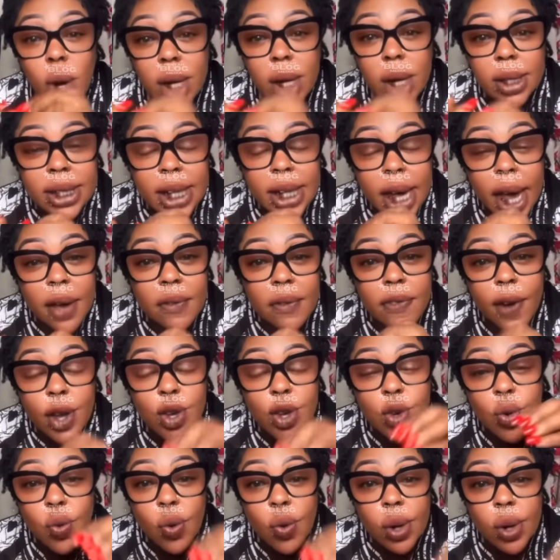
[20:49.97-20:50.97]

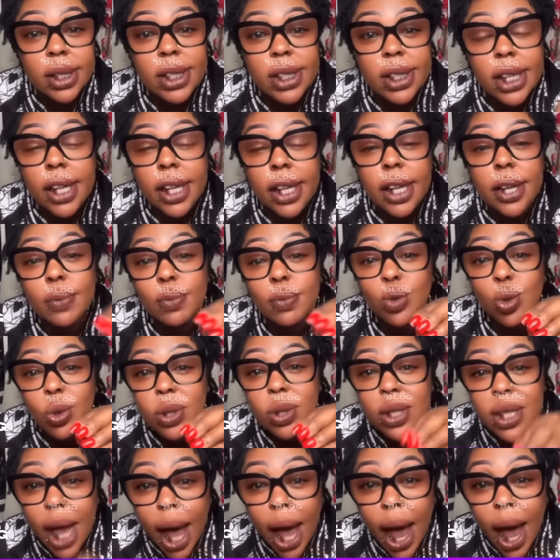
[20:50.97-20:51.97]
Whatever you wanted him
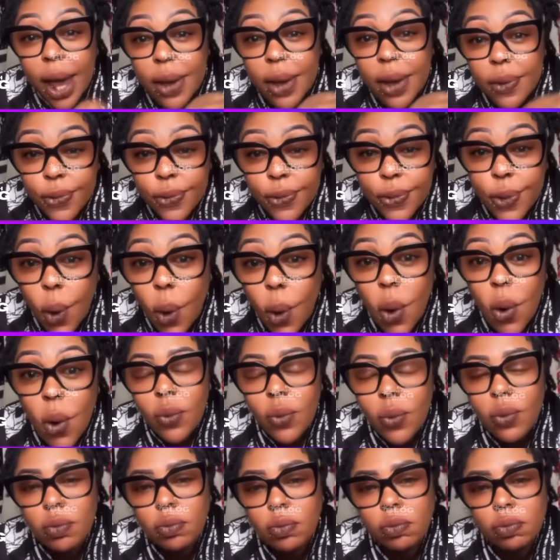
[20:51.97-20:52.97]
to die
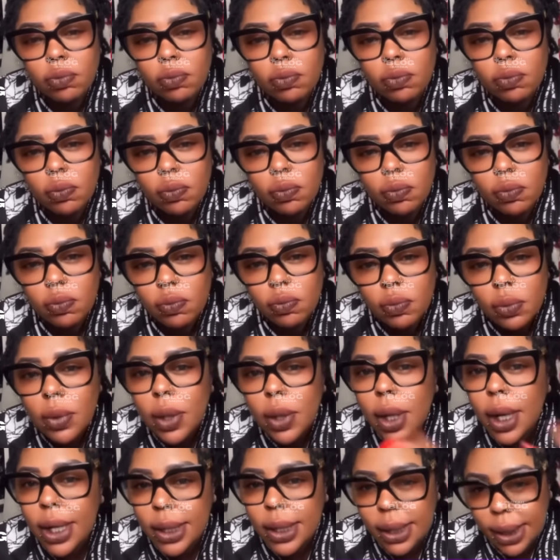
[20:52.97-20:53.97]
for,
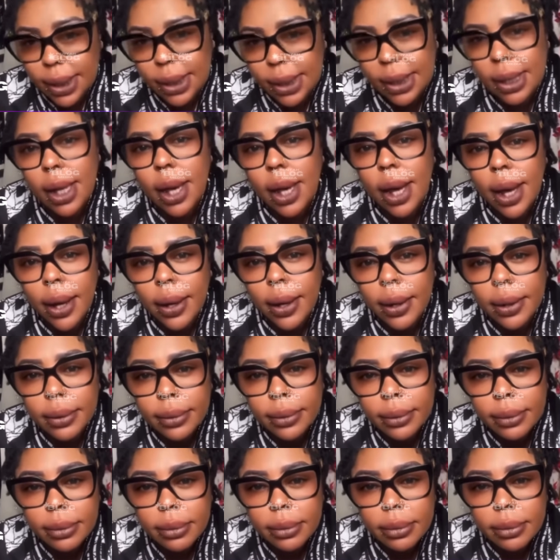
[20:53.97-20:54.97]
it is here.
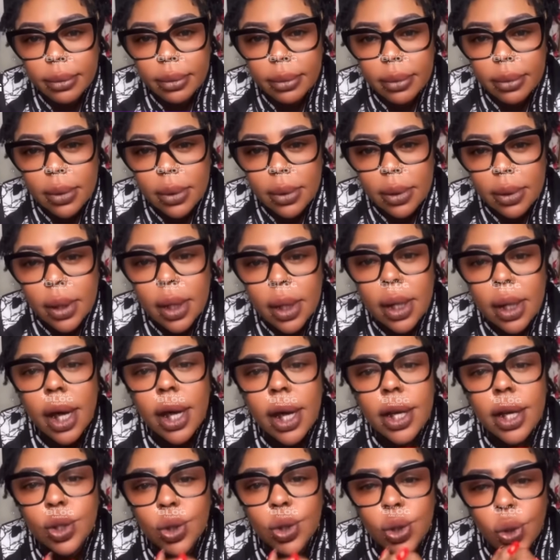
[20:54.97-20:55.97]

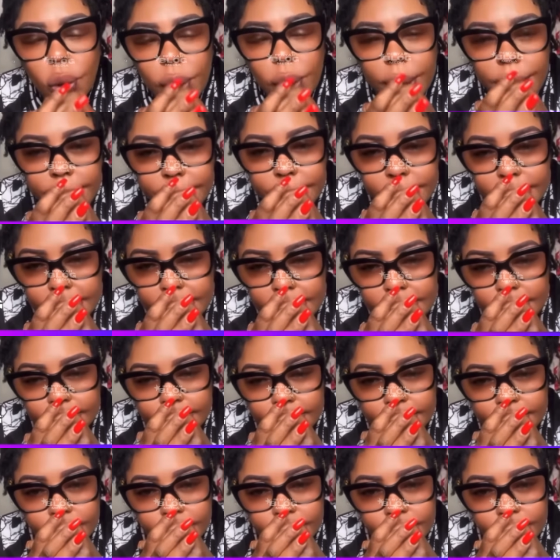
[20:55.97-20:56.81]
Enjoy it.